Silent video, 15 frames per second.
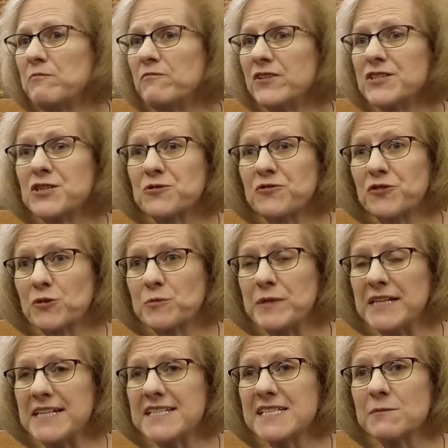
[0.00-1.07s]
Vigil for
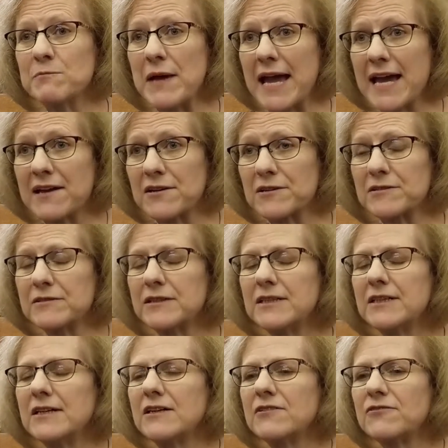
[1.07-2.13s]
Peace banner
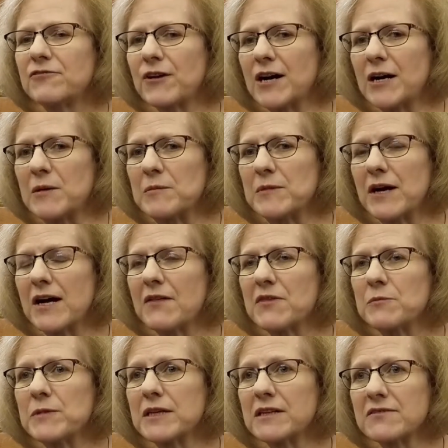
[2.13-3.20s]
from the
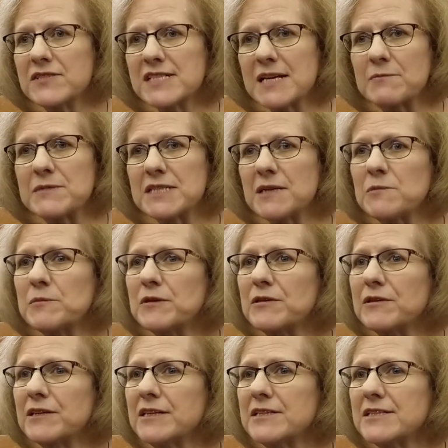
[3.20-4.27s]
middle of
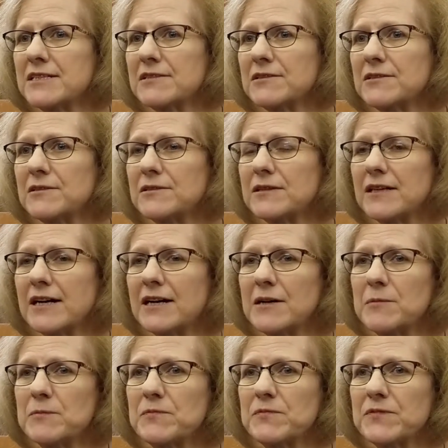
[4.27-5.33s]
September until
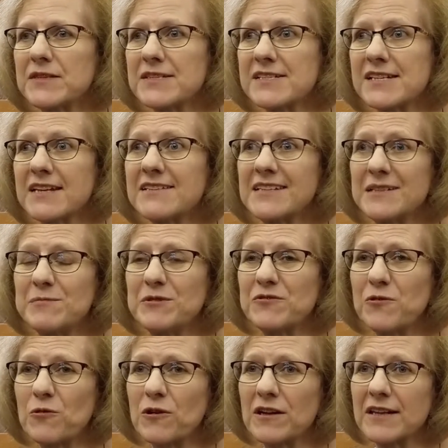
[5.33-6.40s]
the Sunday
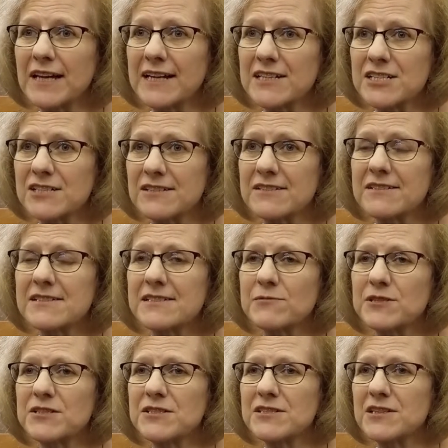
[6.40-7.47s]
before elections,
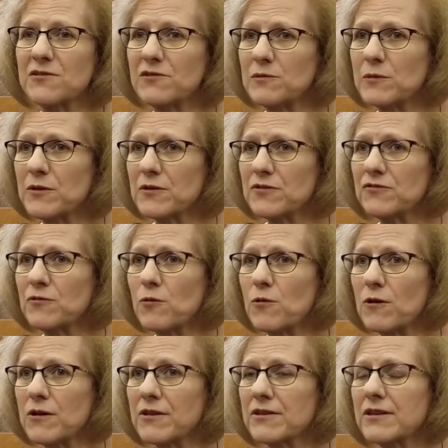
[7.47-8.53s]
which is November the 4th.